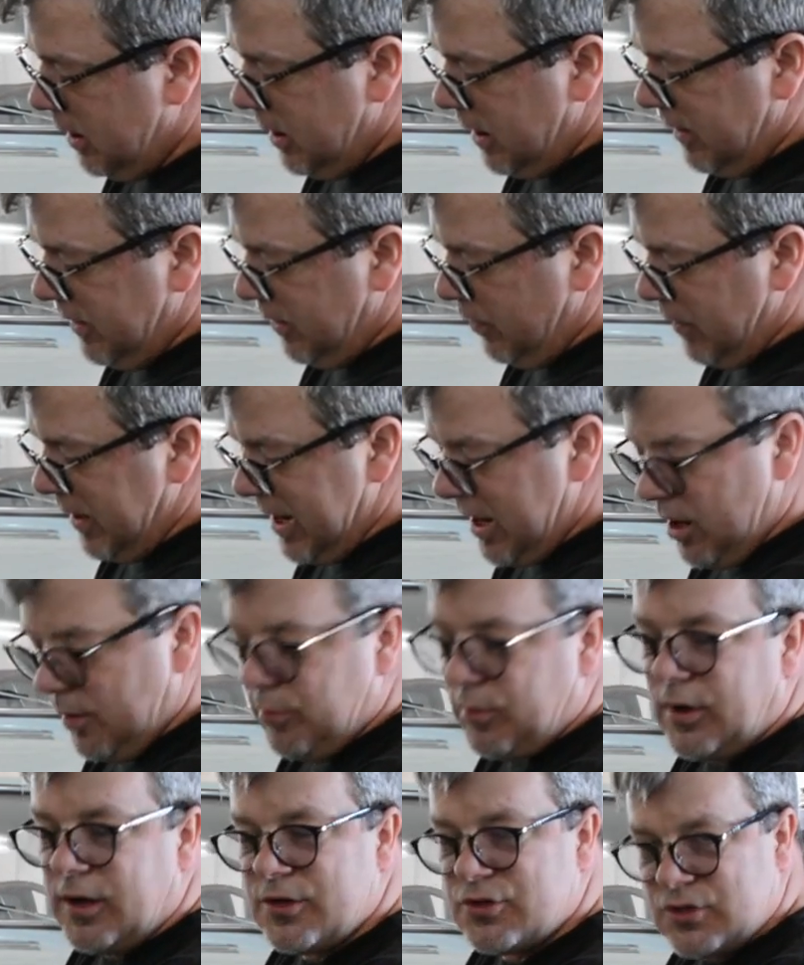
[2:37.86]
And then we
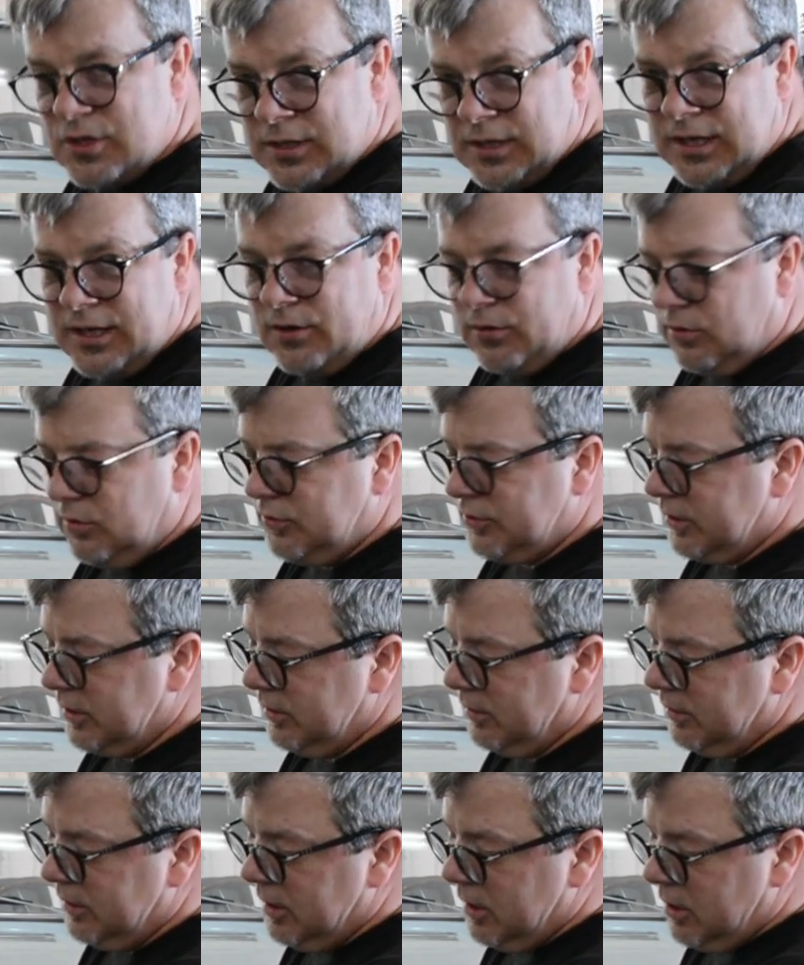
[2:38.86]
airbrushed the needles
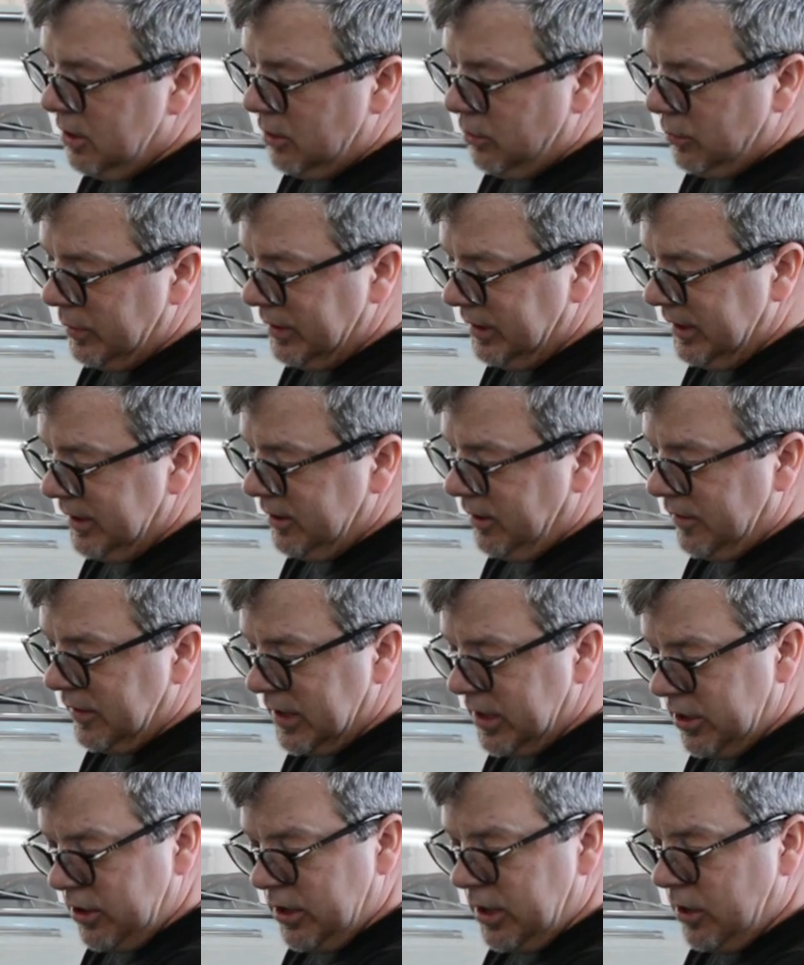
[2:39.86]
and we cleaned all the
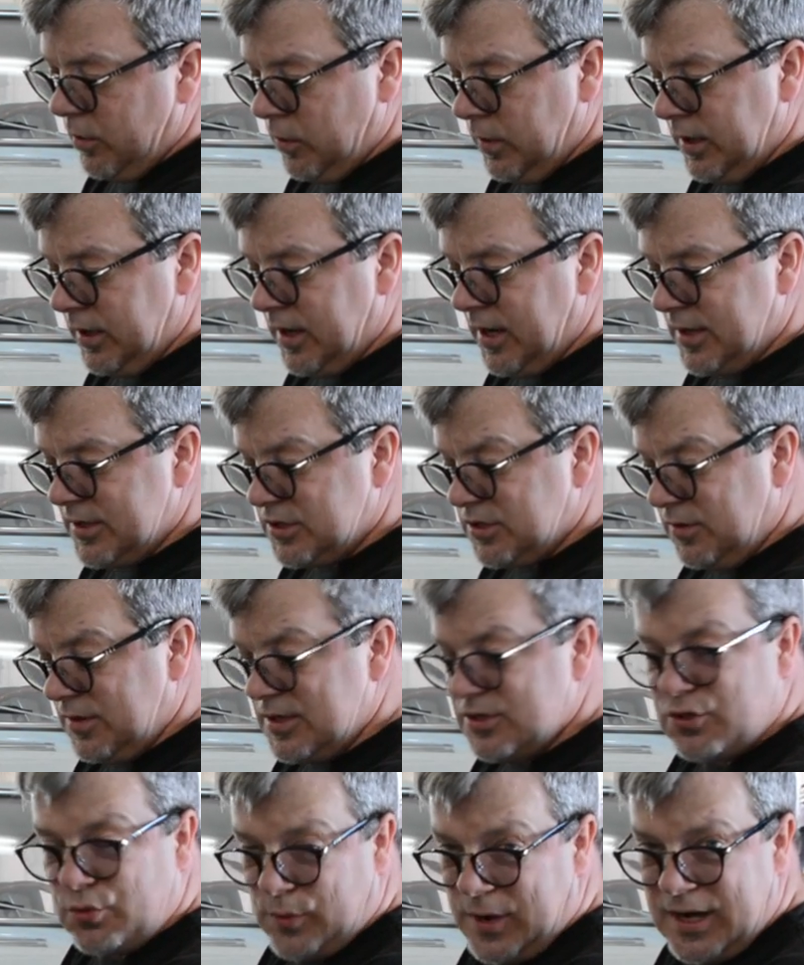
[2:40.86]
gearing and whatnot, so
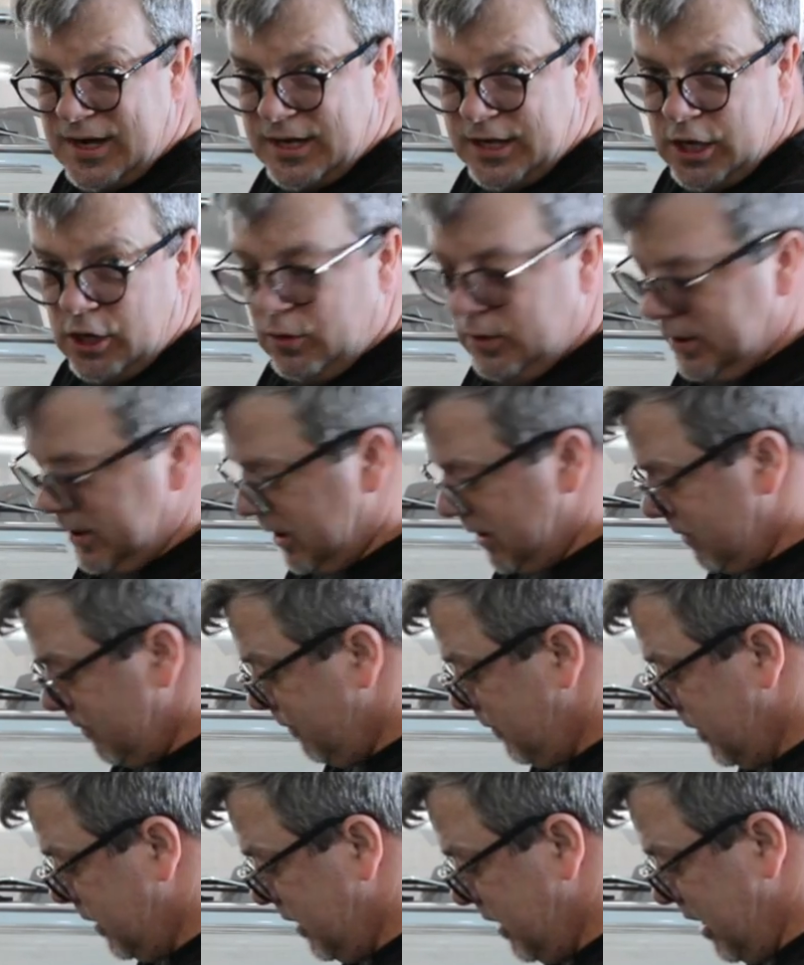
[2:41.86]
these are ready to go again.
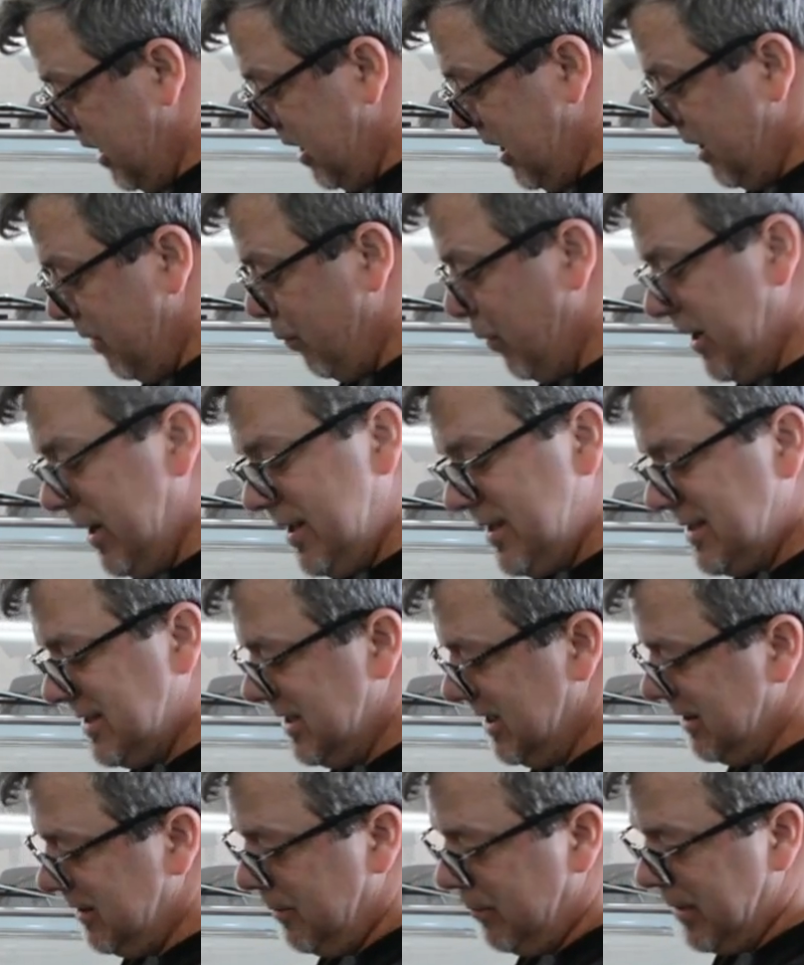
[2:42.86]
We didn't
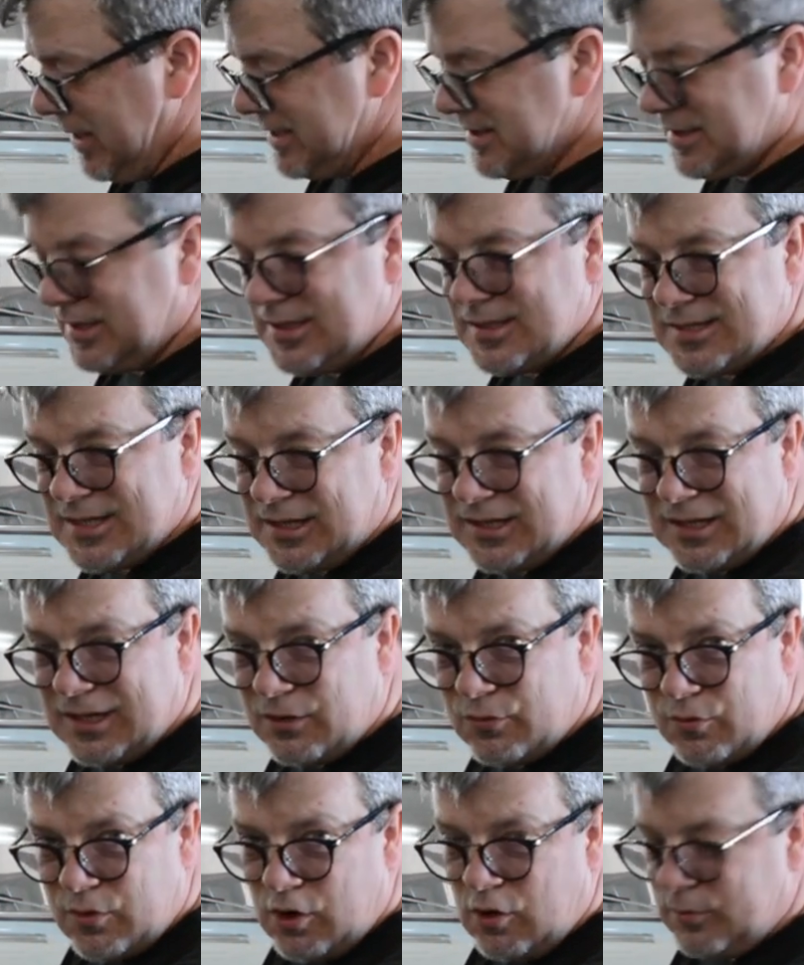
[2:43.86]
send the bezelings out to
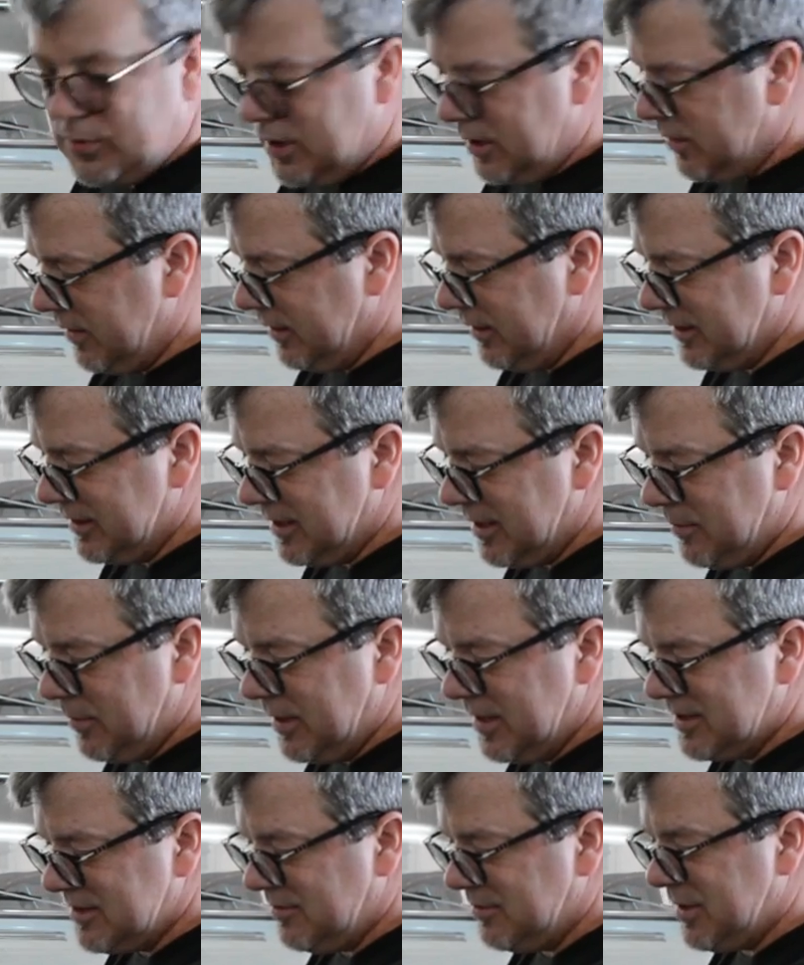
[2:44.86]
get chromed or anything like that
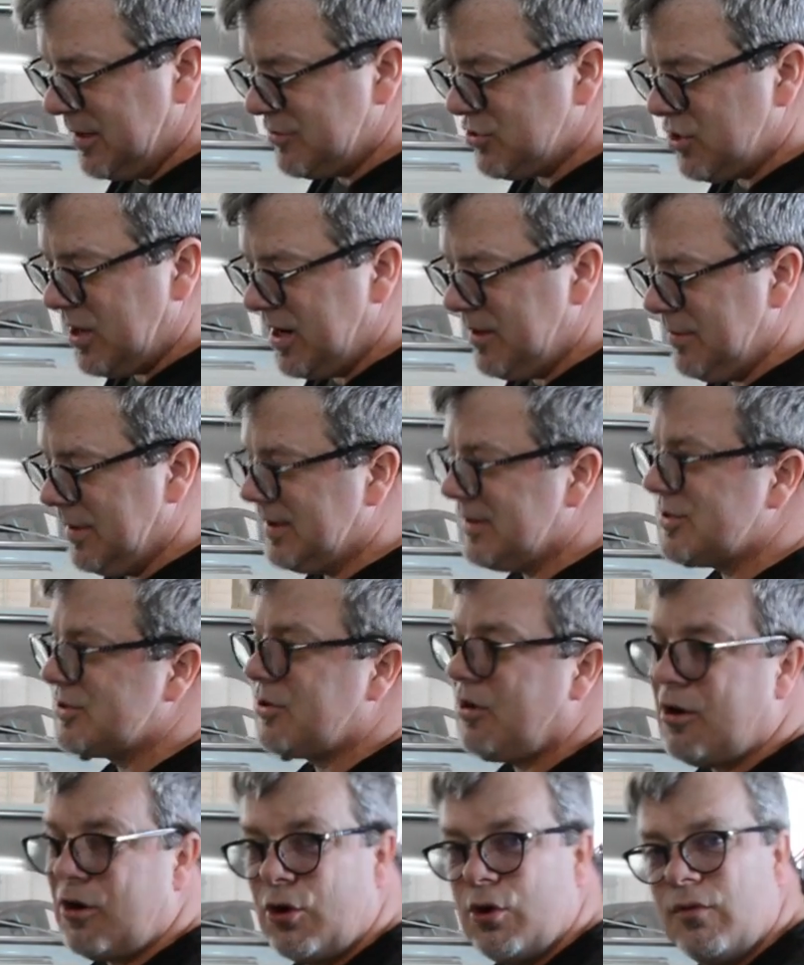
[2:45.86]
because I'm not trying to make this
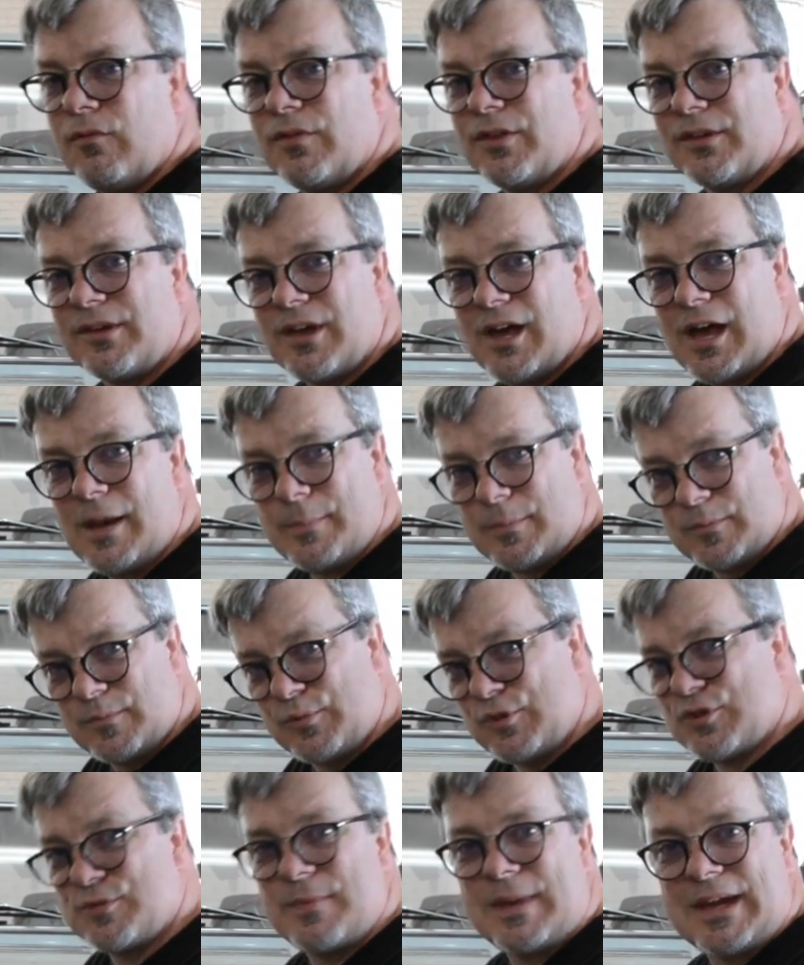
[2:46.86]
car over the top and
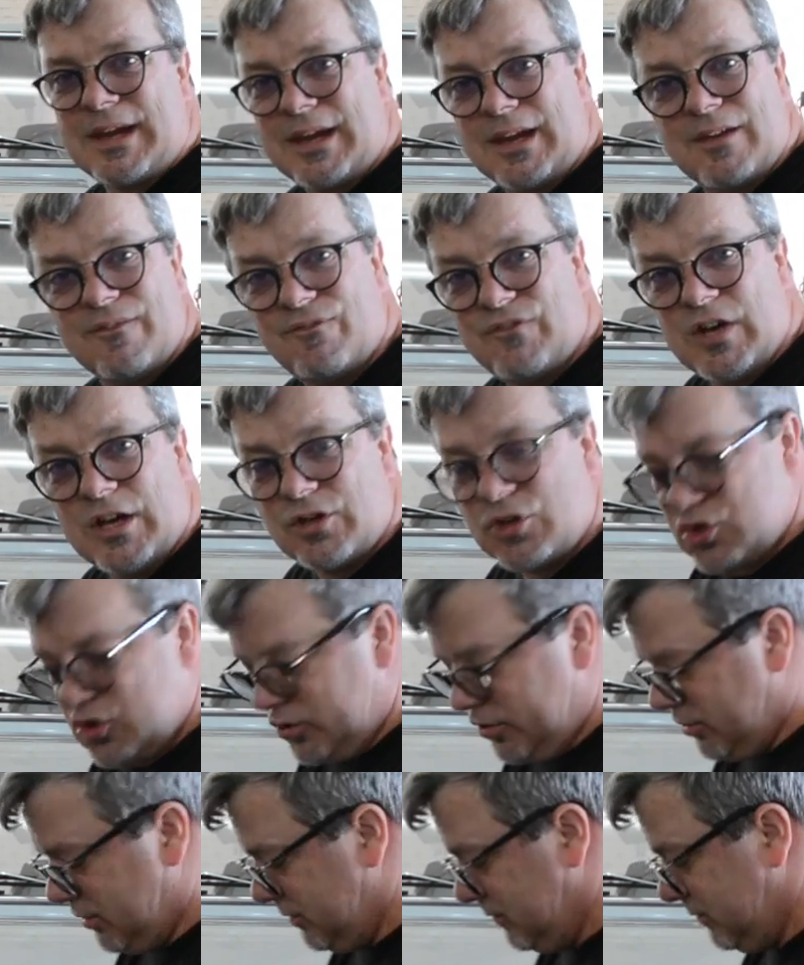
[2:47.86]
just making it functional.